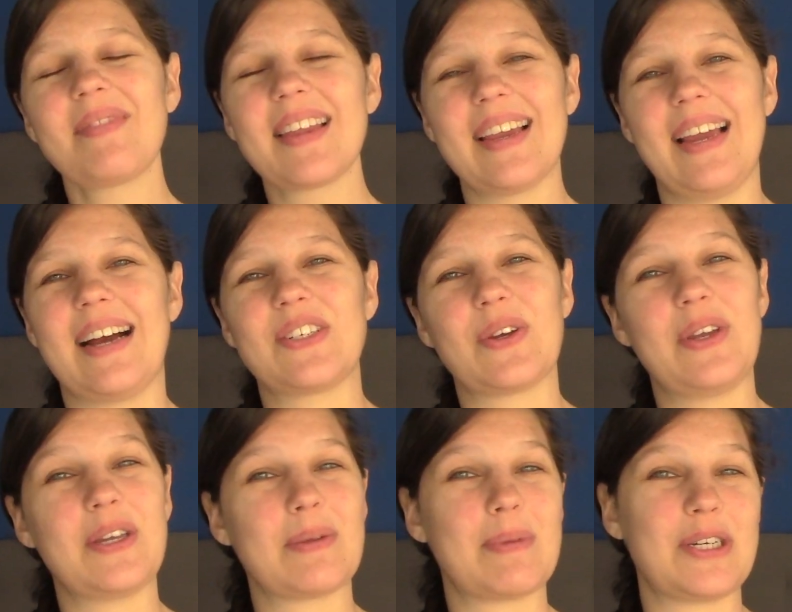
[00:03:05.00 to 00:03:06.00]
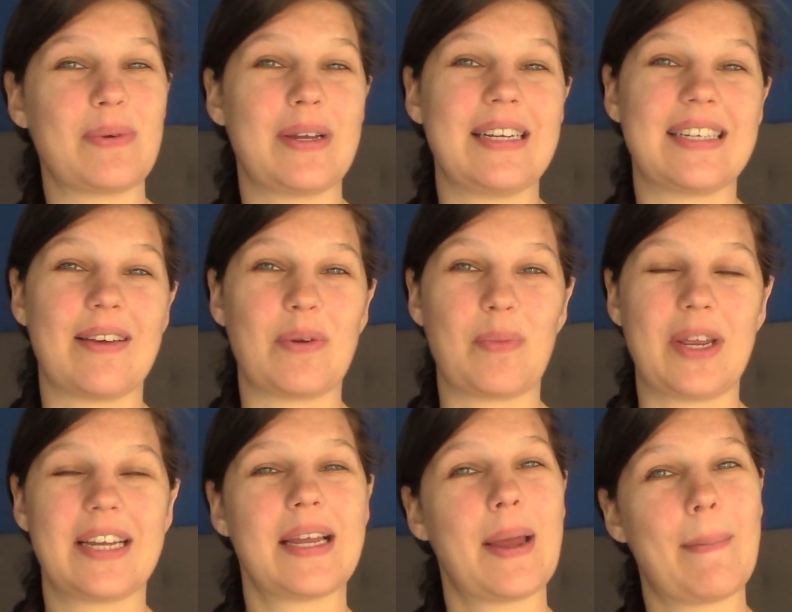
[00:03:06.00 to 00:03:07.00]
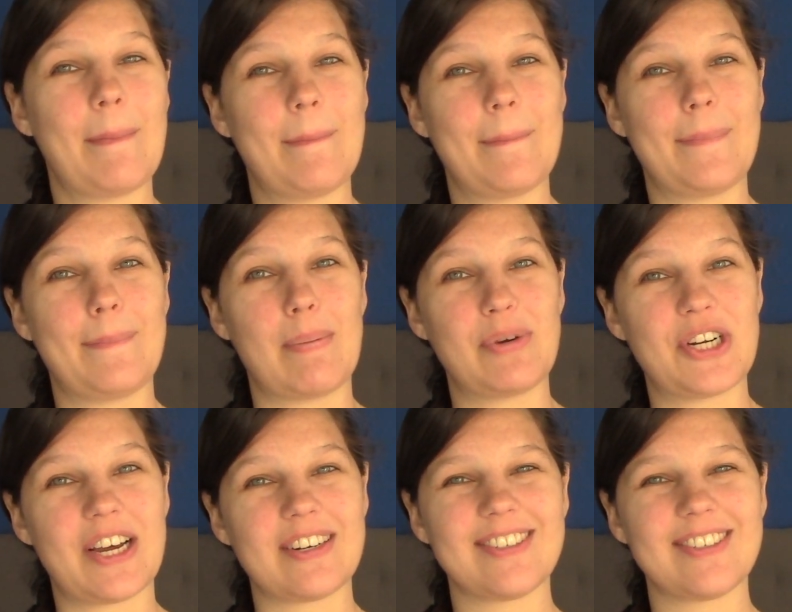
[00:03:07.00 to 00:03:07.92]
yeah, so here's my 27-week bump shot.